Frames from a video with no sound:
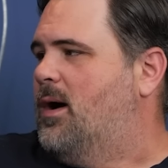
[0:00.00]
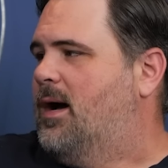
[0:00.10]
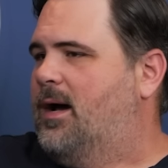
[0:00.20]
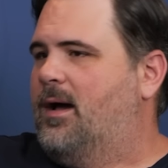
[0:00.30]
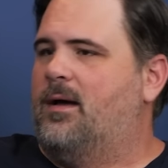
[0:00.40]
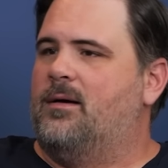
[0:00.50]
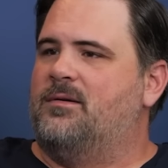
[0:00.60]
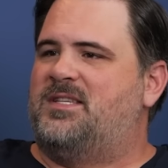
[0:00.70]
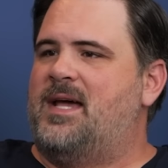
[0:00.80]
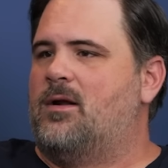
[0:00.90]
uh,
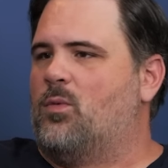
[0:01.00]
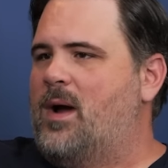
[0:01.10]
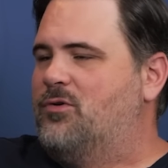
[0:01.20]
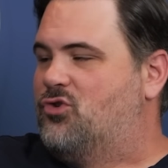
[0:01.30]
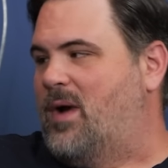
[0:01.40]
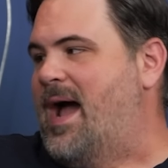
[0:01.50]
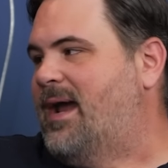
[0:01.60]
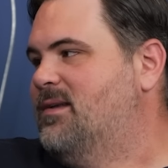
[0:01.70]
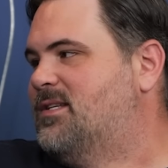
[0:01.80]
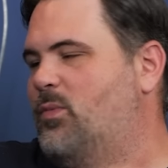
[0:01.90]
set around
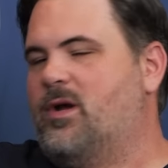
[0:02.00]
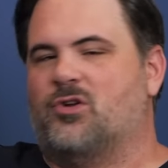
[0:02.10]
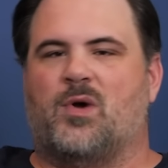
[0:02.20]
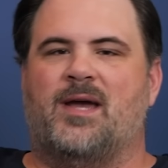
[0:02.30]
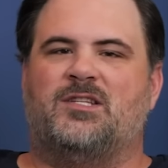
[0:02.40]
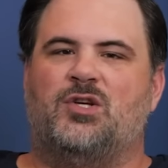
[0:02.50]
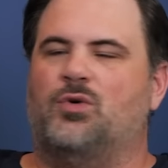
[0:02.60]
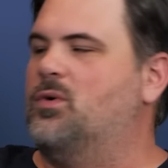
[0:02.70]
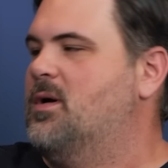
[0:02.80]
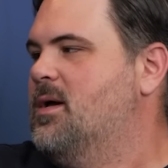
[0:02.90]
dragons. So we are a trying whole to,
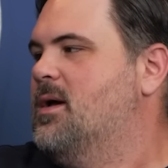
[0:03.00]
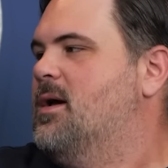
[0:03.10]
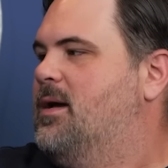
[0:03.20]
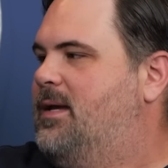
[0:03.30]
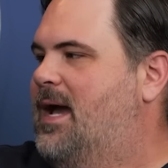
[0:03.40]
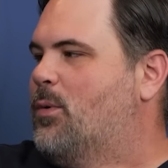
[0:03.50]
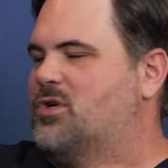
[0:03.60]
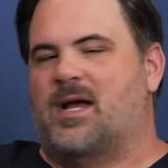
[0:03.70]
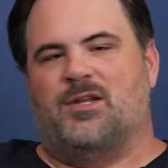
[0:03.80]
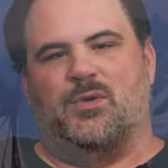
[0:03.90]
universe now. Yeah, yeah, we're
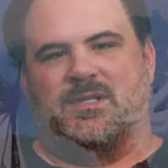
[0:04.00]
trying to